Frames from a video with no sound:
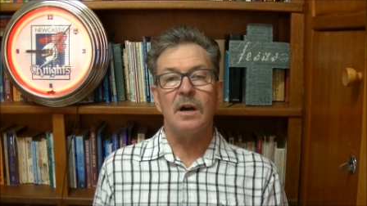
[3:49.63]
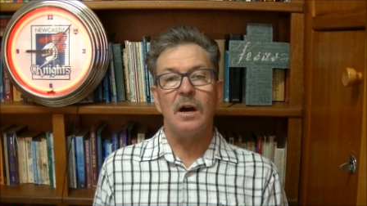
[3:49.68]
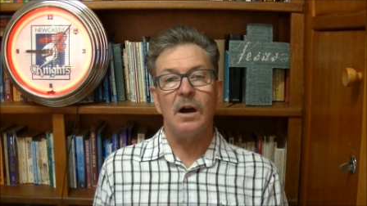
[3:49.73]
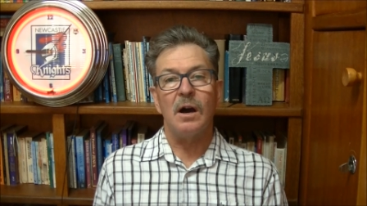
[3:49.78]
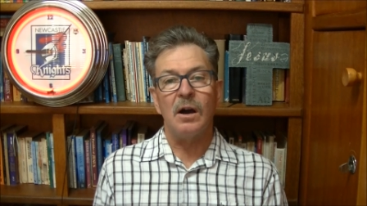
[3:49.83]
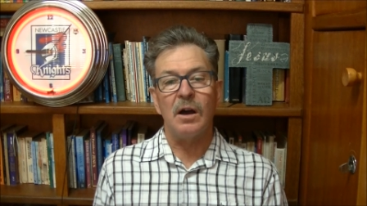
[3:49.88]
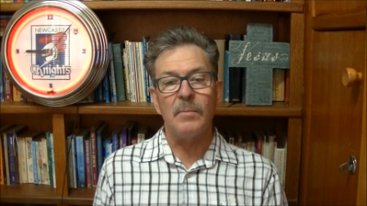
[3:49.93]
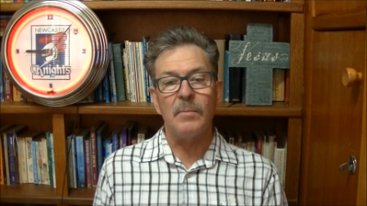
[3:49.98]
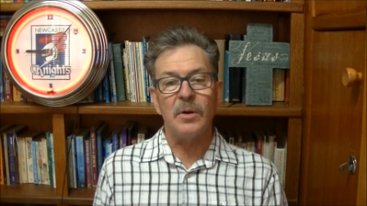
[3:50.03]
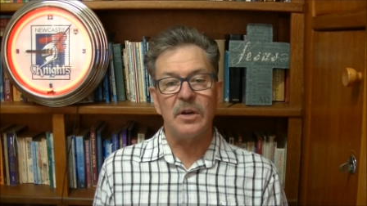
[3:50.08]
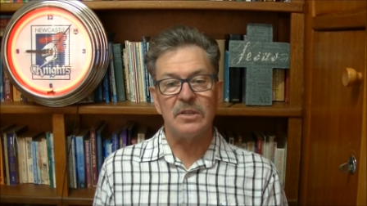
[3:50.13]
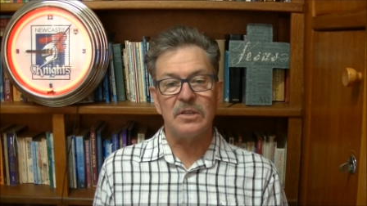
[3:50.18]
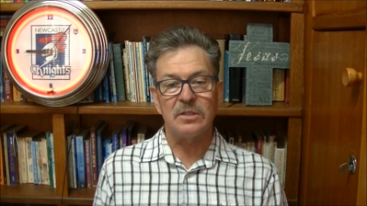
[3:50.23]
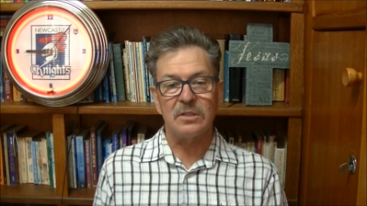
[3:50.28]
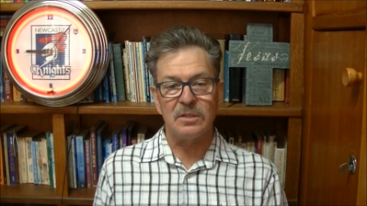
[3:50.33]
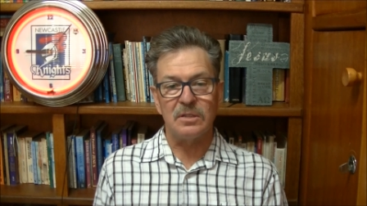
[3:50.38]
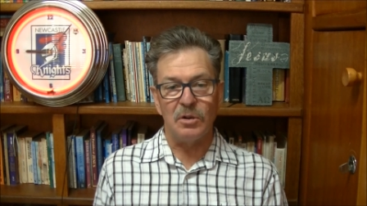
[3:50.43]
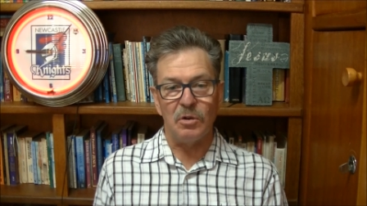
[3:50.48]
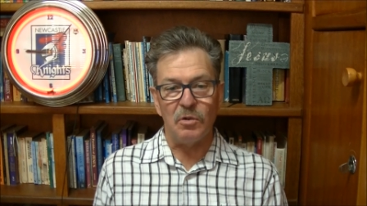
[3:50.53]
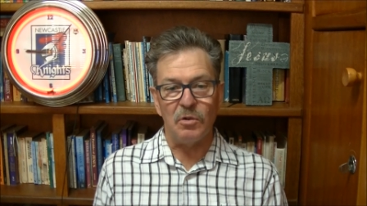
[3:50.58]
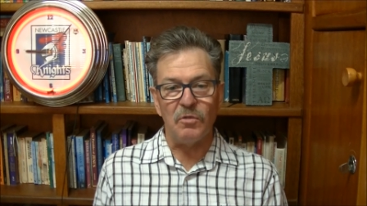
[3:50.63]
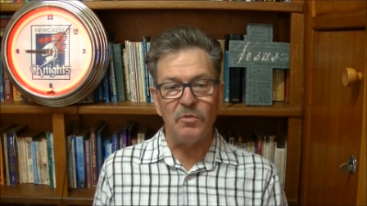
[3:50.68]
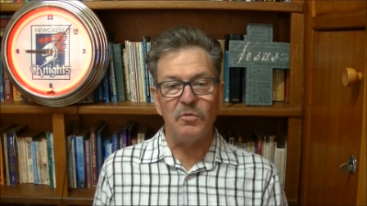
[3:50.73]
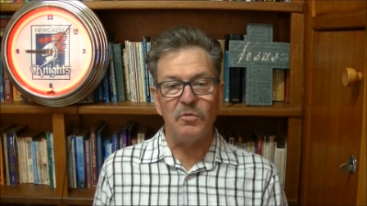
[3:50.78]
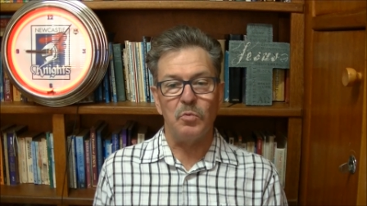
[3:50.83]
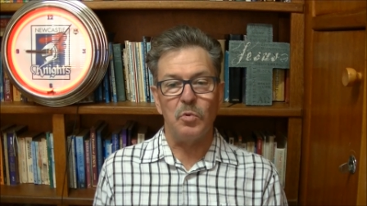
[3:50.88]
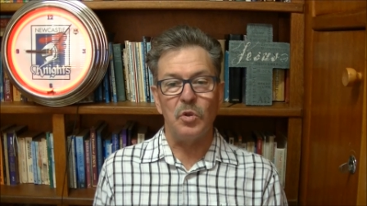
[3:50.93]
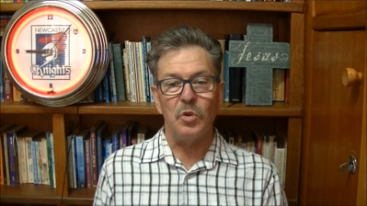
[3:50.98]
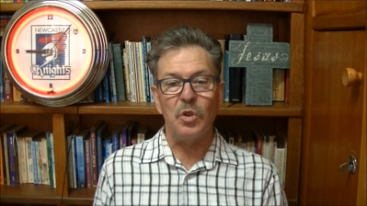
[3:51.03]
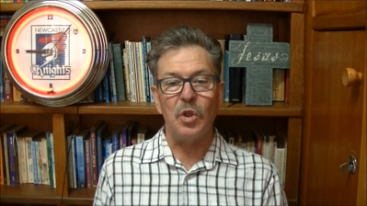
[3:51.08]
I myself
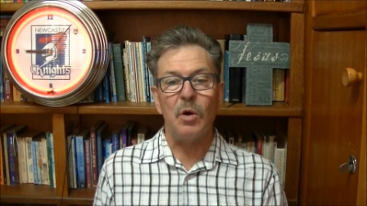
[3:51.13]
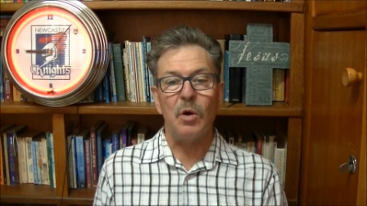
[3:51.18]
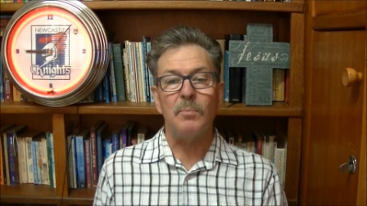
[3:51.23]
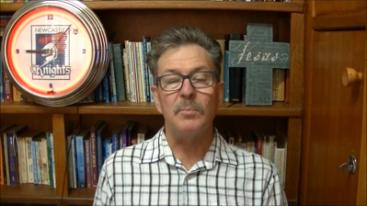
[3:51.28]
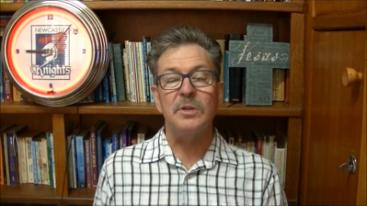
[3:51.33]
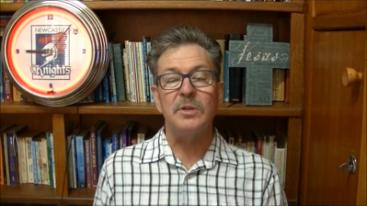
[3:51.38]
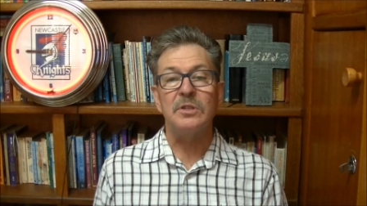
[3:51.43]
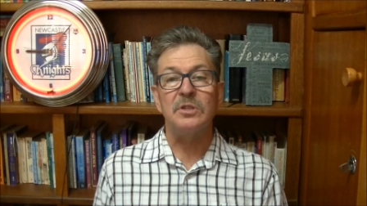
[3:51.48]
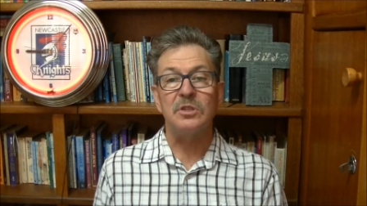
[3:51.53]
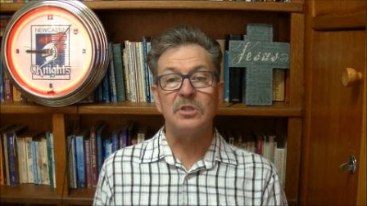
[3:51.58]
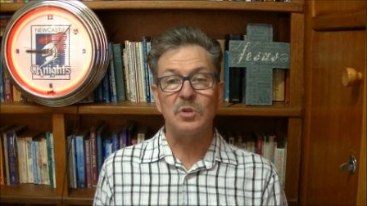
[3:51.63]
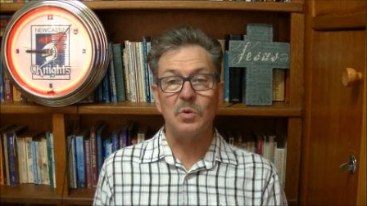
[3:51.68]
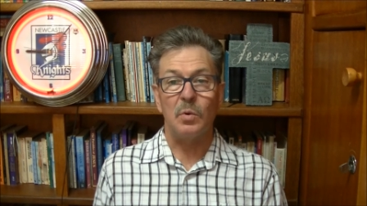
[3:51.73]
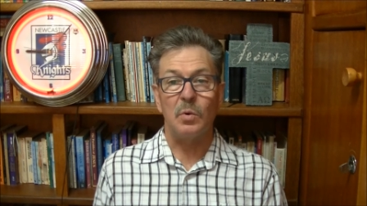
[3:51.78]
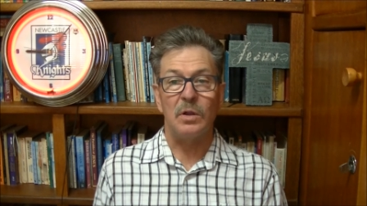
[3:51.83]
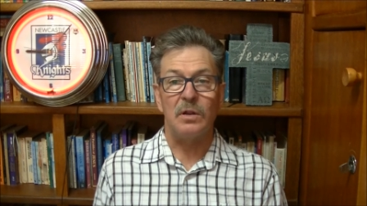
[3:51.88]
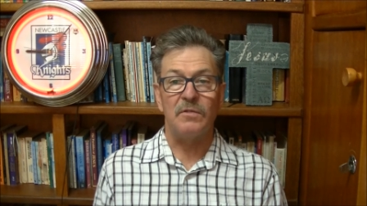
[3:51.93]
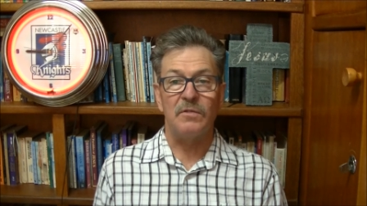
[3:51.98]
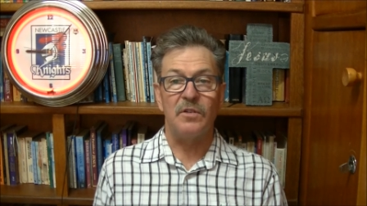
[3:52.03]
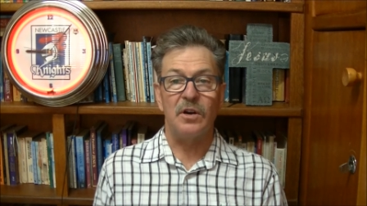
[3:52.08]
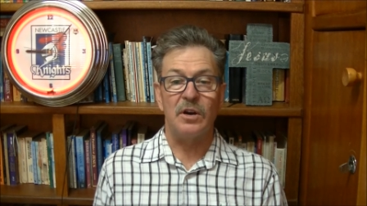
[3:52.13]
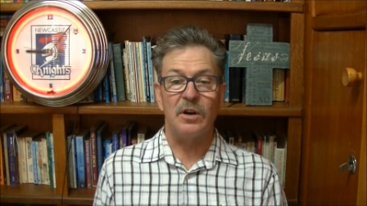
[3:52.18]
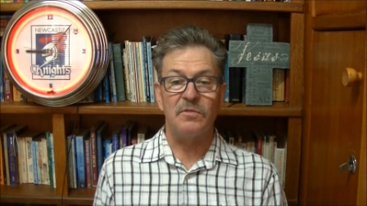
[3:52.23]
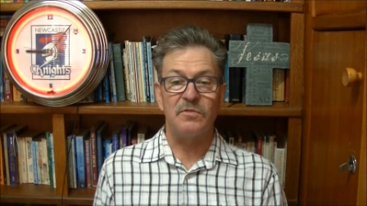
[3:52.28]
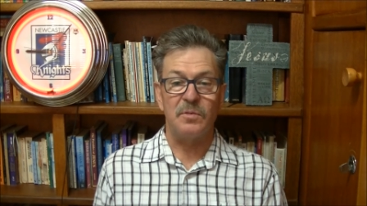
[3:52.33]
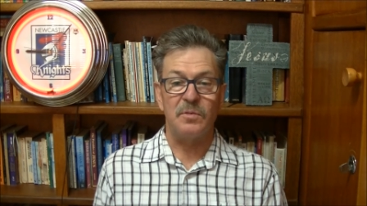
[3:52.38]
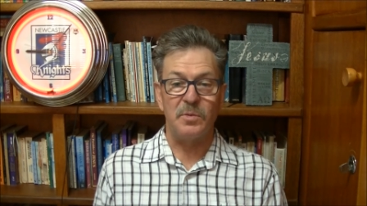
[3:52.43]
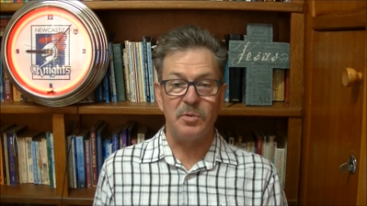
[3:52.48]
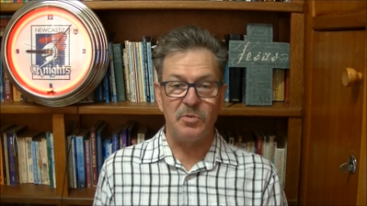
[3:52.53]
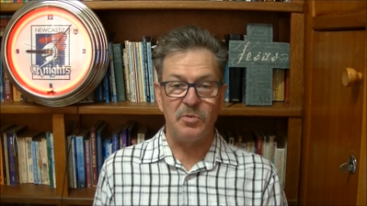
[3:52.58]
will not be disqualified
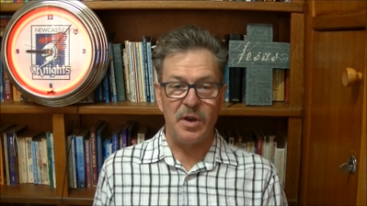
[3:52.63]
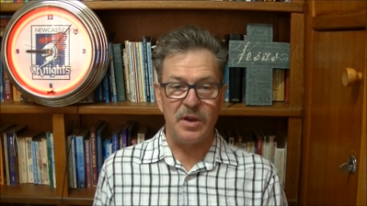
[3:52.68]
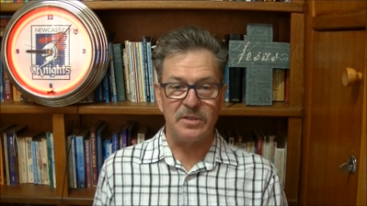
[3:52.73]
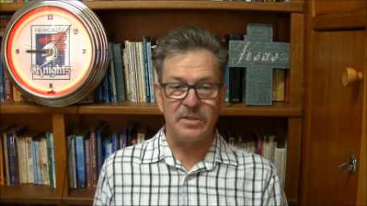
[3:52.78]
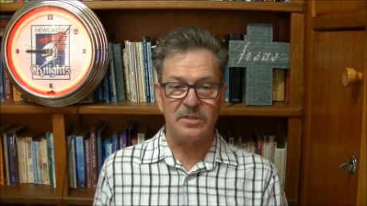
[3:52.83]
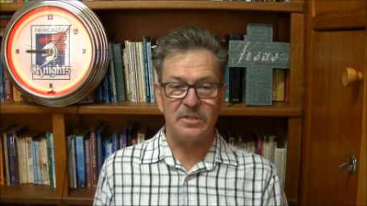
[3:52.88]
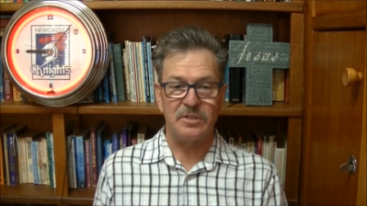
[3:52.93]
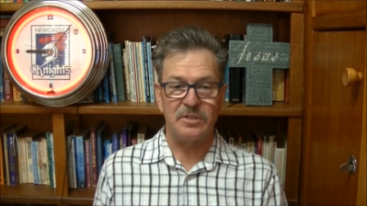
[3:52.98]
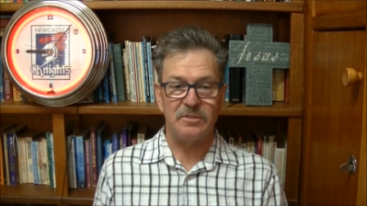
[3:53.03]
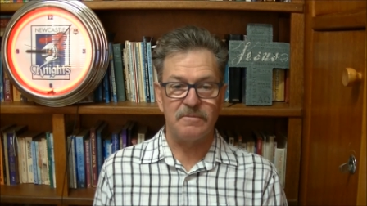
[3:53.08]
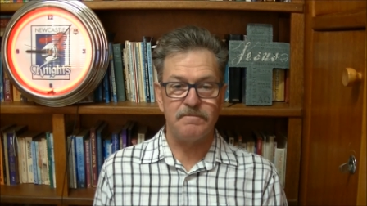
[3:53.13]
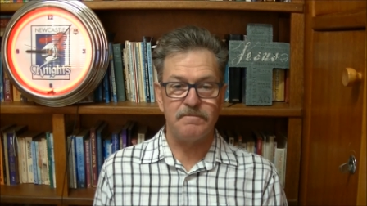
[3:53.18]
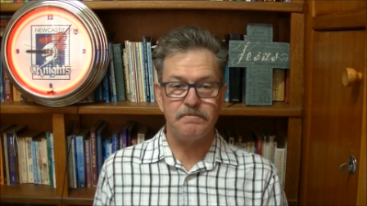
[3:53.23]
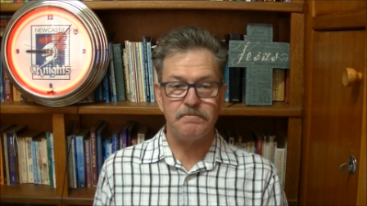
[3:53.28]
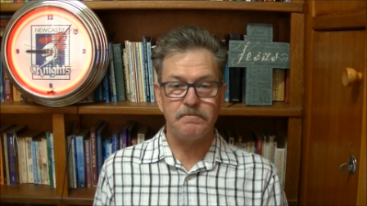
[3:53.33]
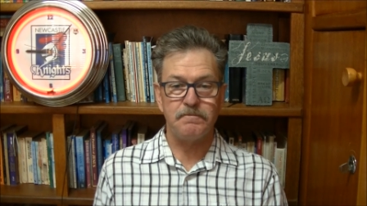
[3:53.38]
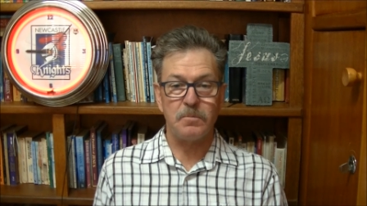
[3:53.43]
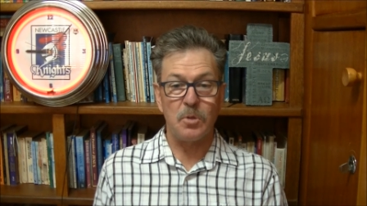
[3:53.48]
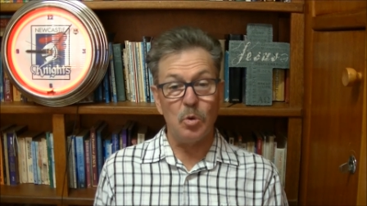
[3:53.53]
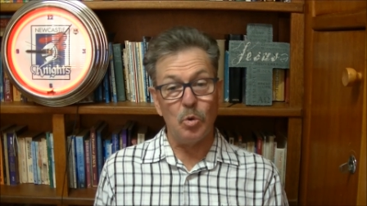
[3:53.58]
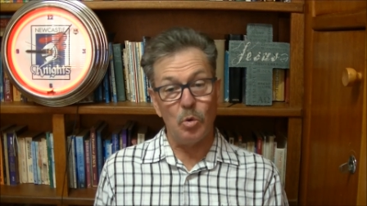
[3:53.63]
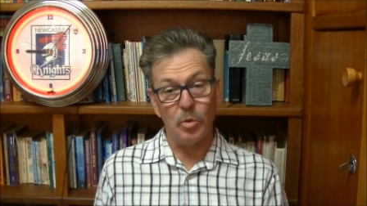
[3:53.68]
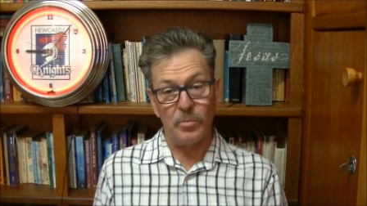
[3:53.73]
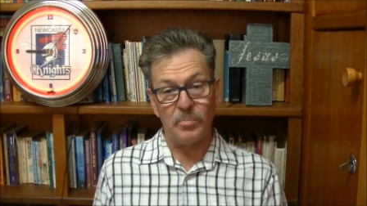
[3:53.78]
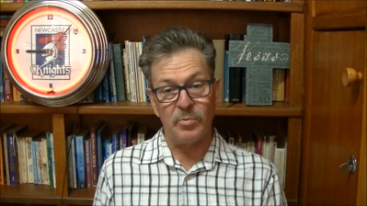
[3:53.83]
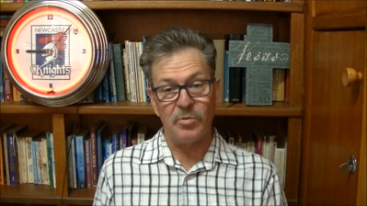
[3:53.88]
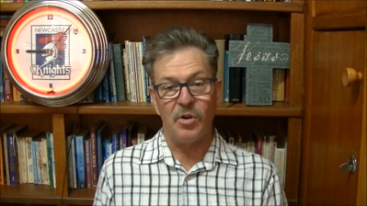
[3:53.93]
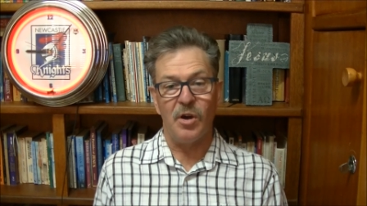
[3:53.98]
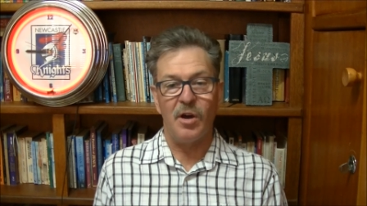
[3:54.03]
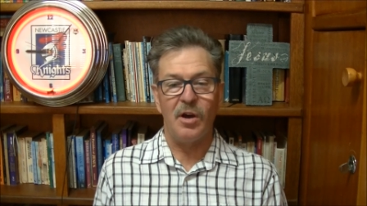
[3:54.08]
from the race or the
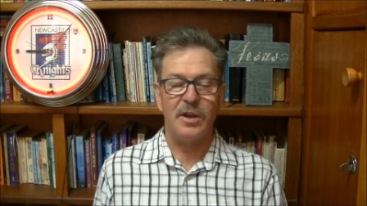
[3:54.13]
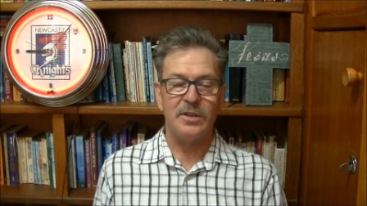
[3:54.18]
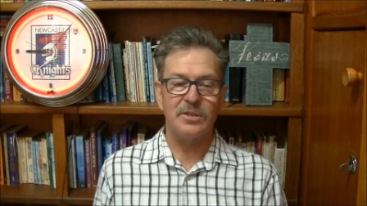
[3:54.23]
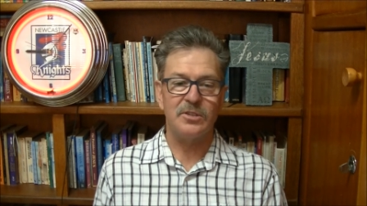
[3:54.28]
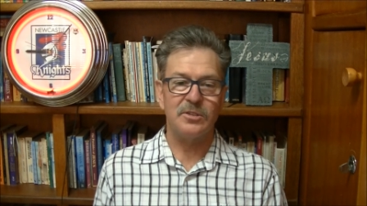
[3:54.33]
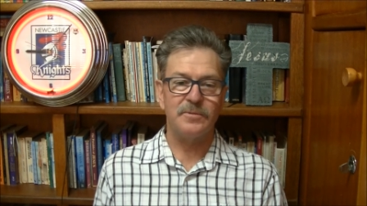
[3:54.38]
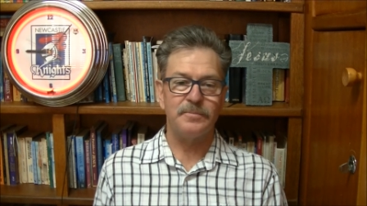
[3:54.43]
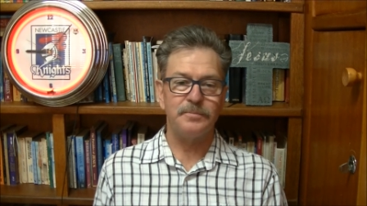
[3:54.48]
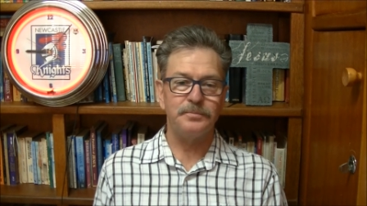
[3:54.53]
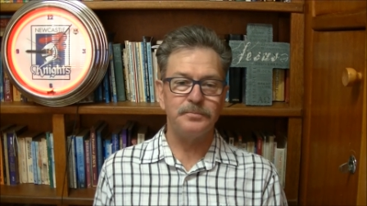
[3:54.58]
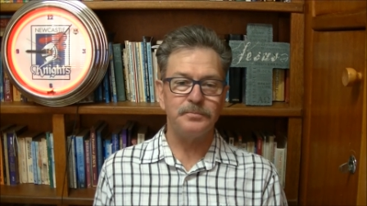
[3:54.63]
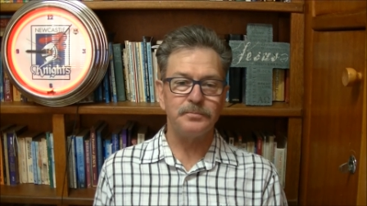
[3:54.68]
prize.